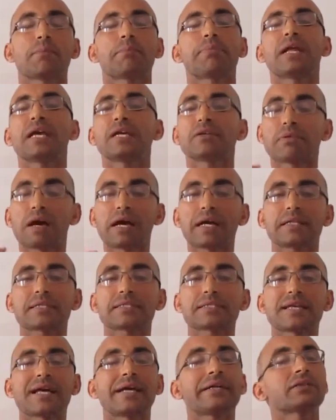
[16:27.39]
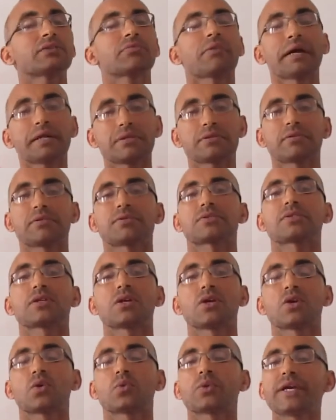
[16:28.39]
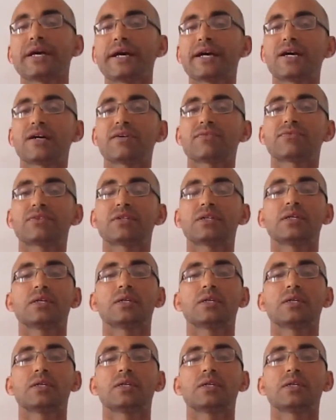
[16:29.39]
playwrights and writers. We have